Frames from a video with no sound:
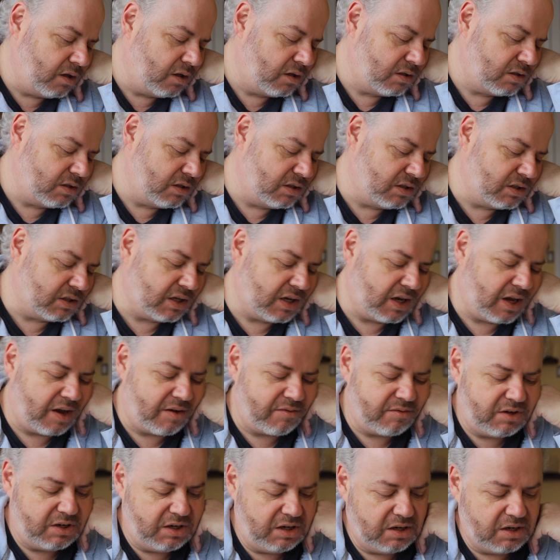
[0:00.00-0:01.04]
Since I
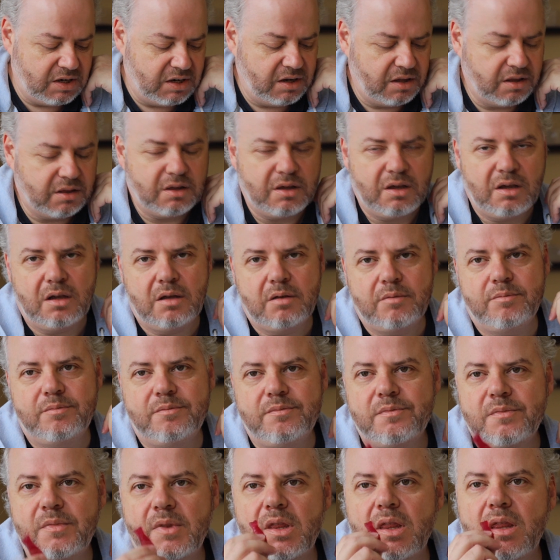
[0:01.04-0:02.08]
haven't eaten anything,
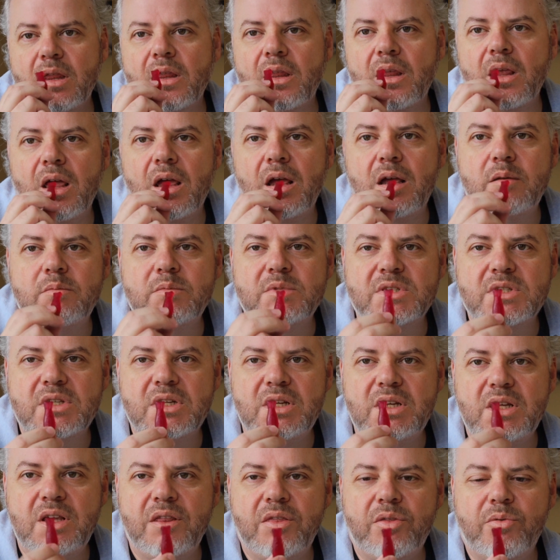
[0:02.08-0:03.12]
I'm just going
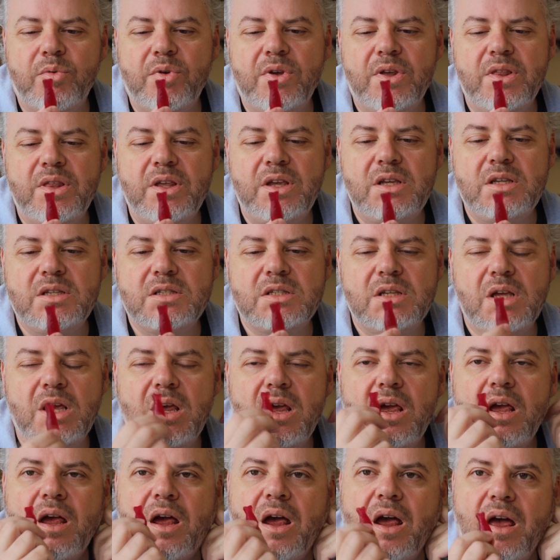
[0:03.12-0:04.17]
to eat 3 of these,
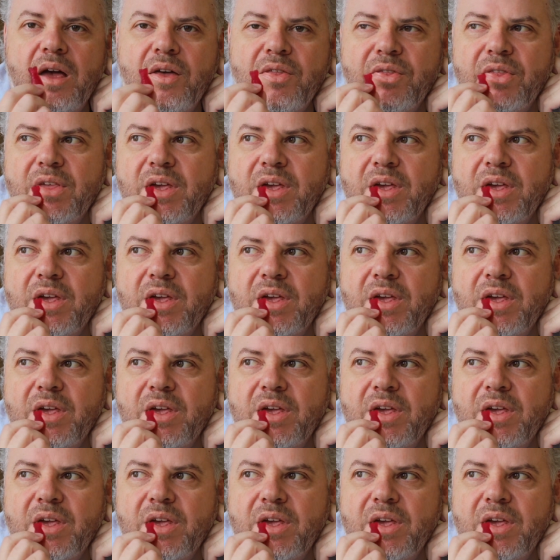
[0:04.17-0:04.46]
and